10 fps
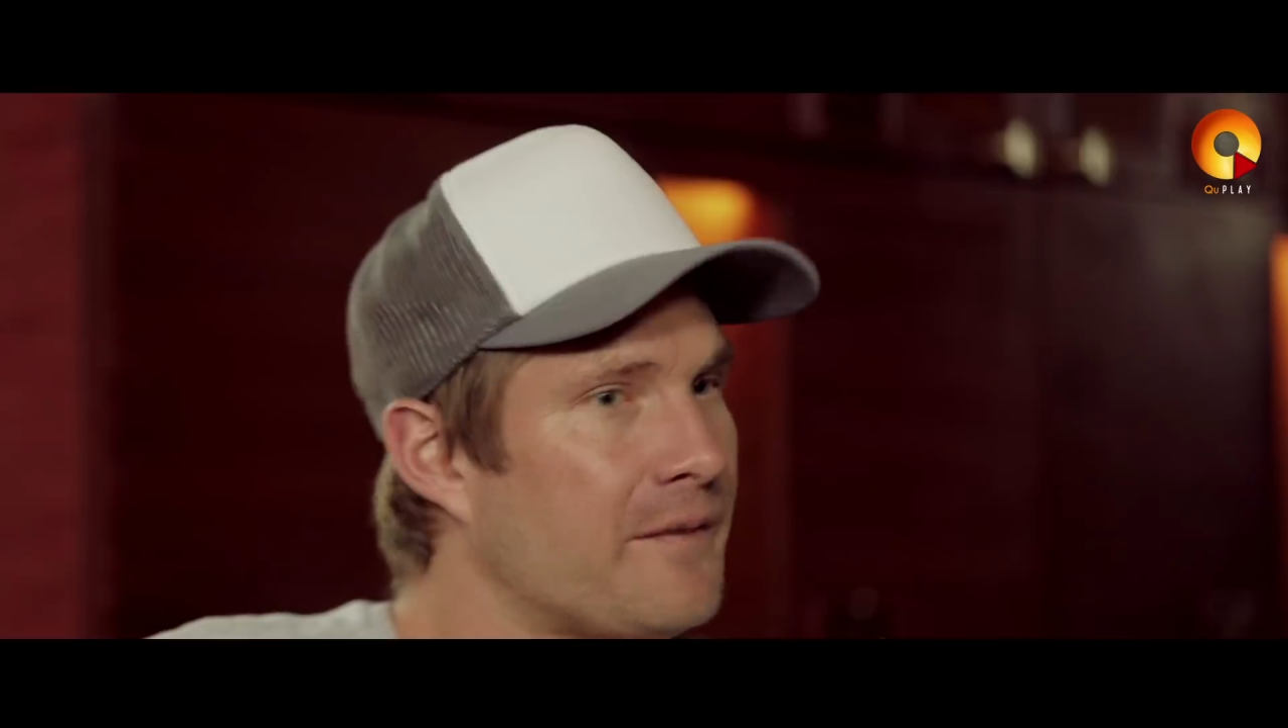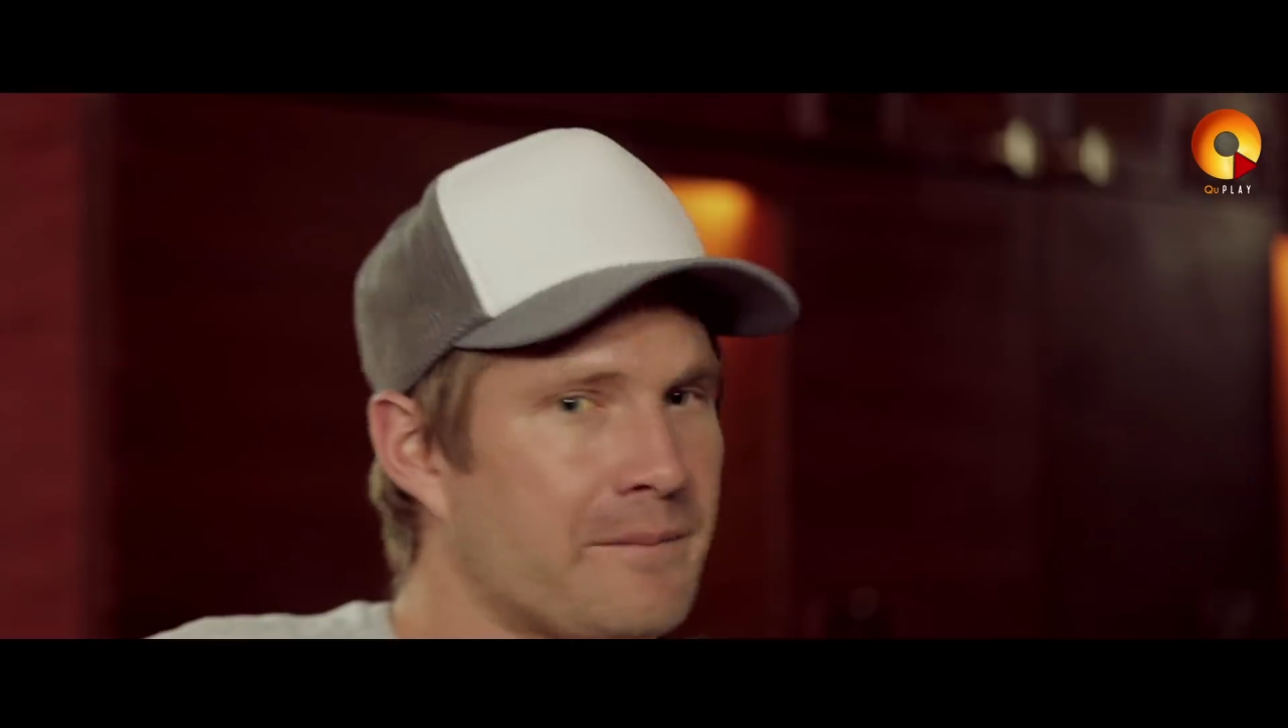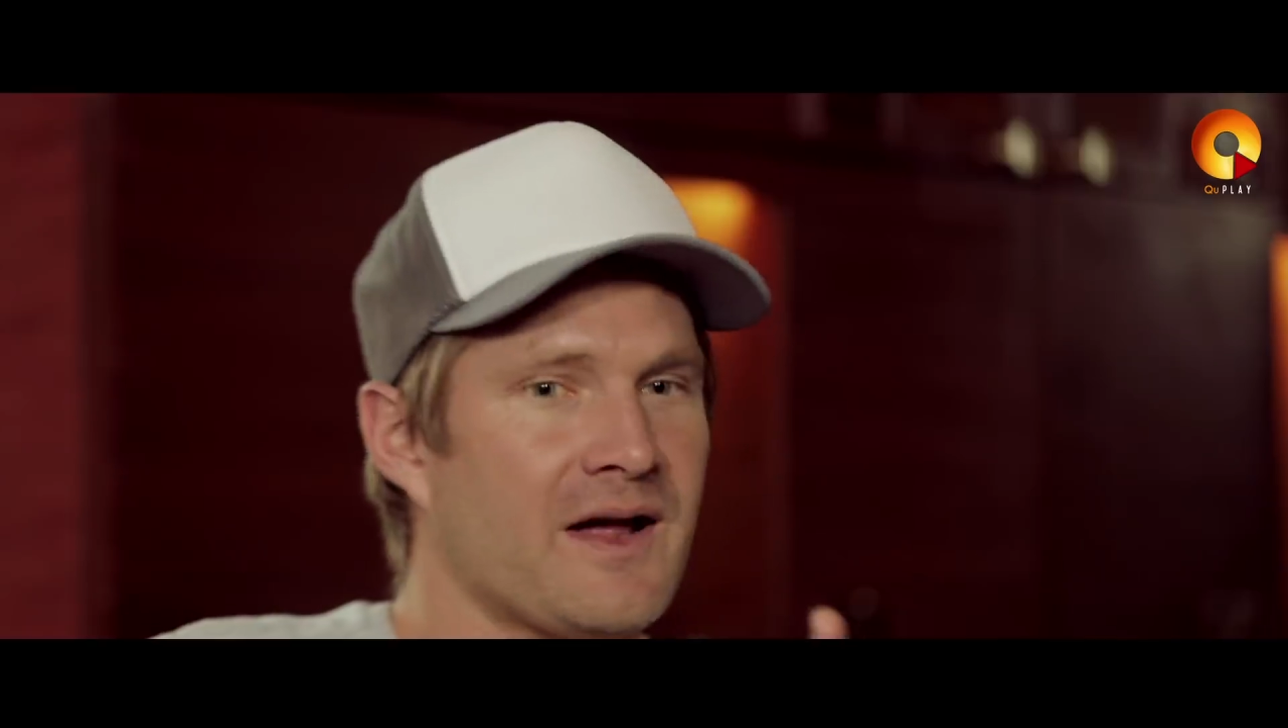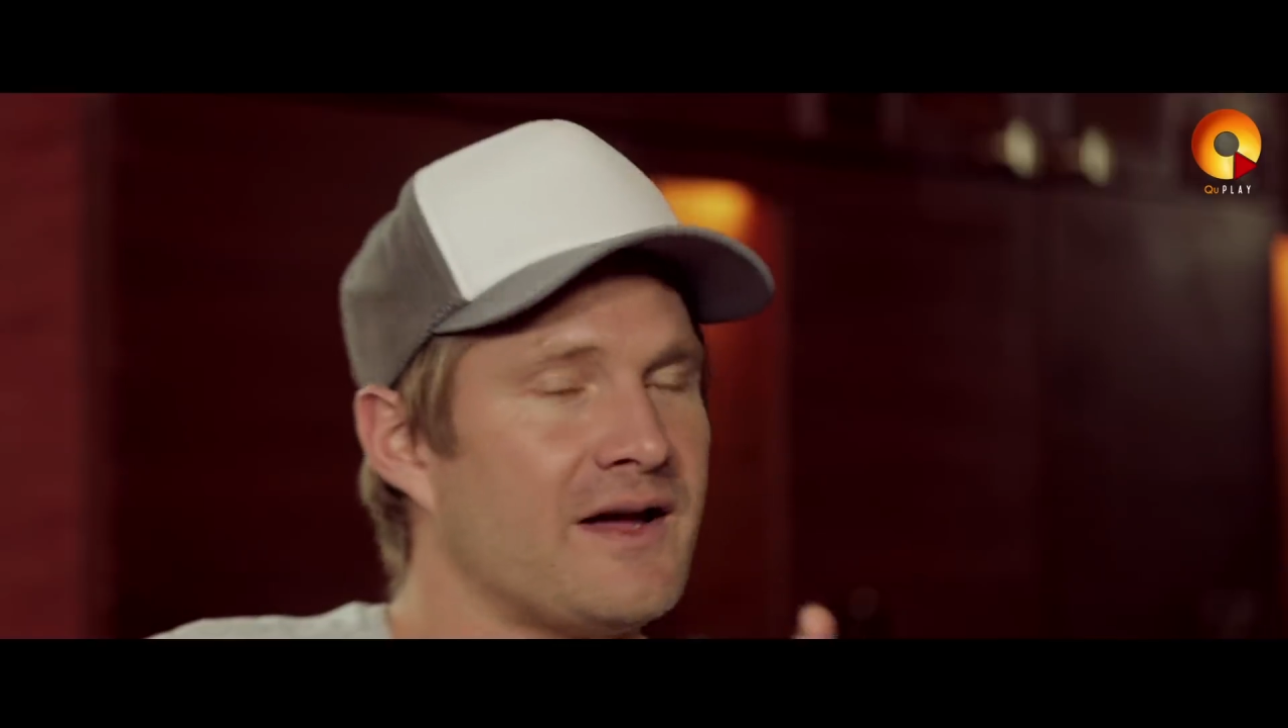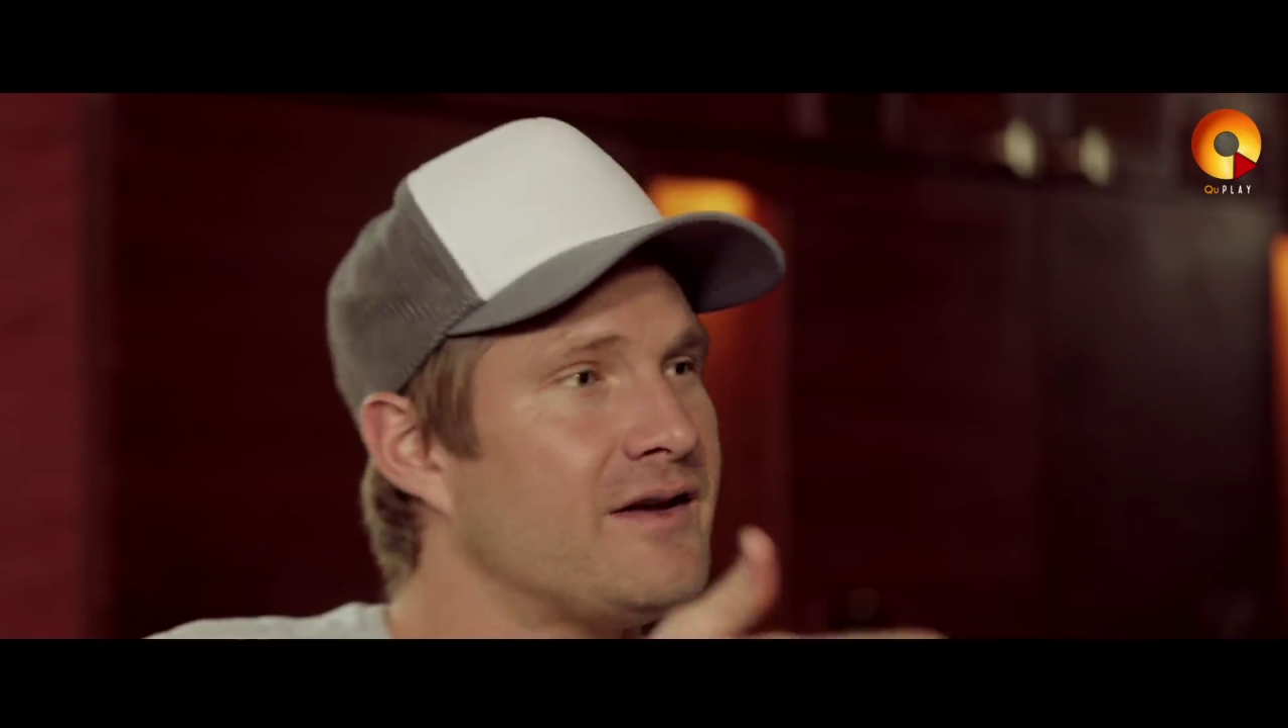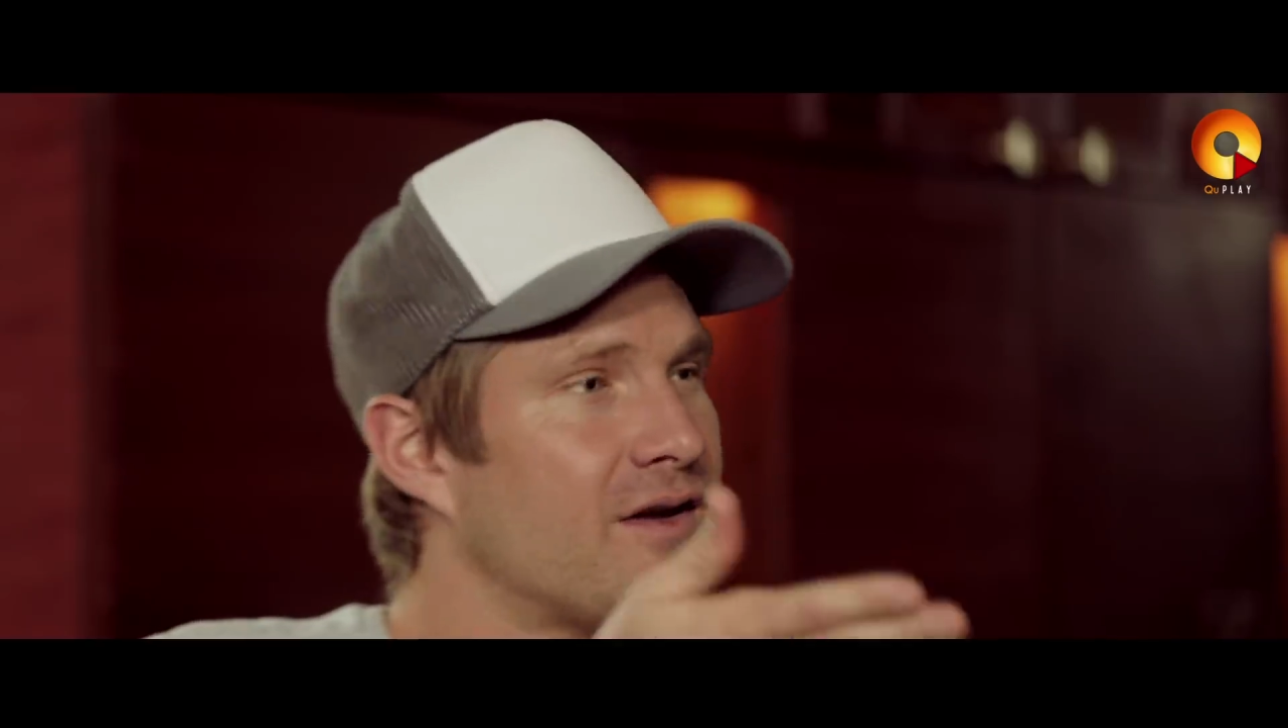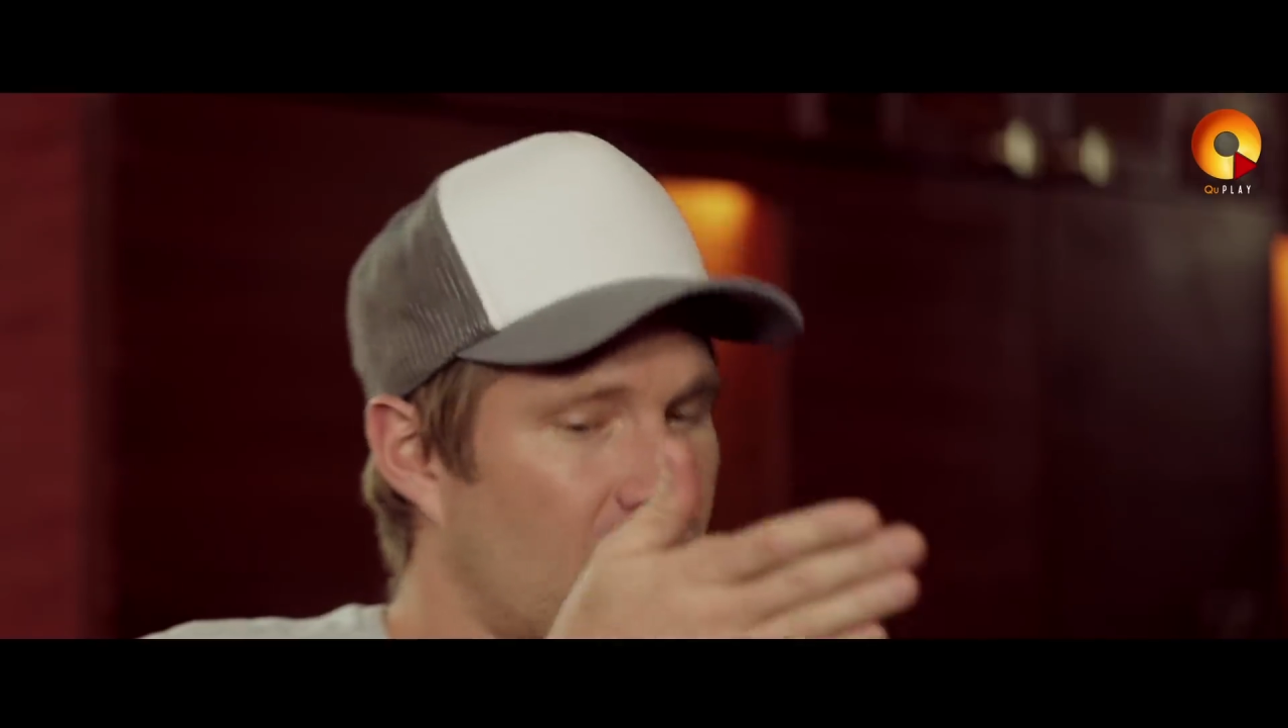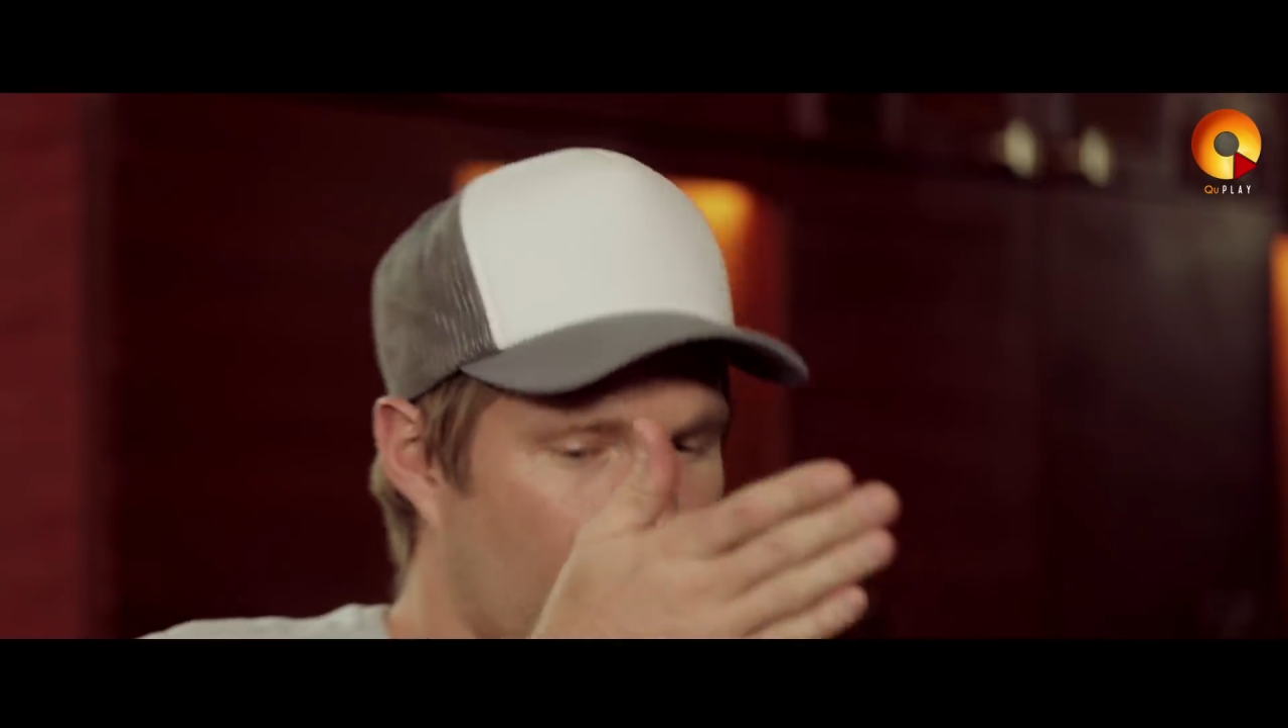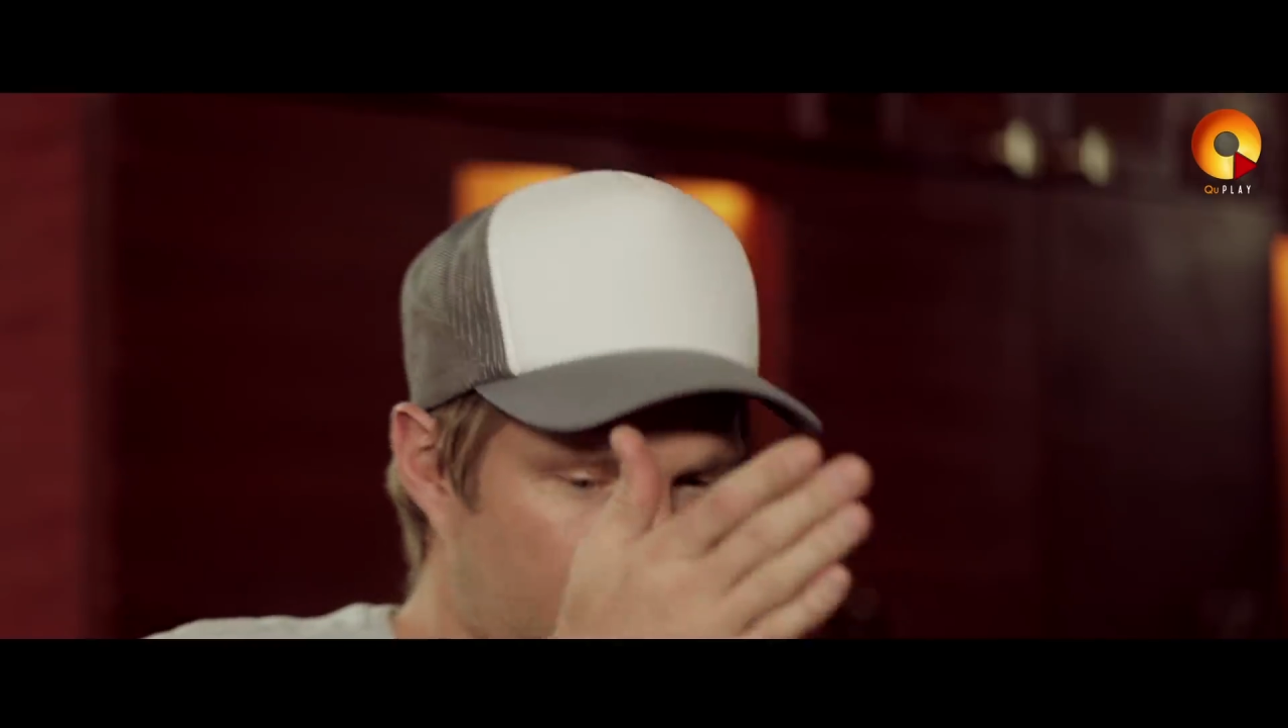I played.